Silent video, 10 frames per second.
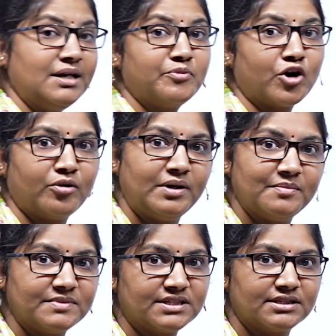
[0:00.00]

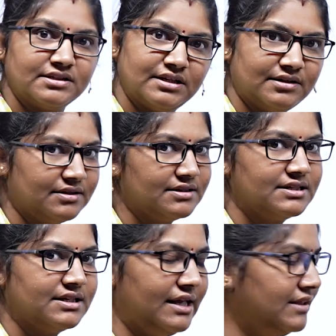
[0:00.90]
problems
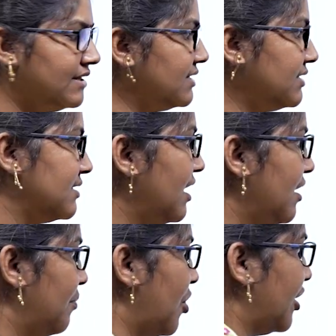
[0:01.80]
in this
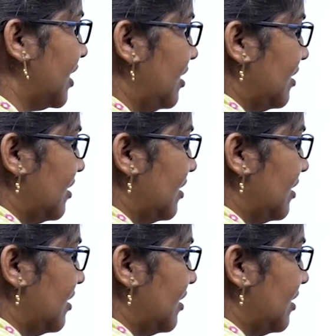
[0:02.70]
model.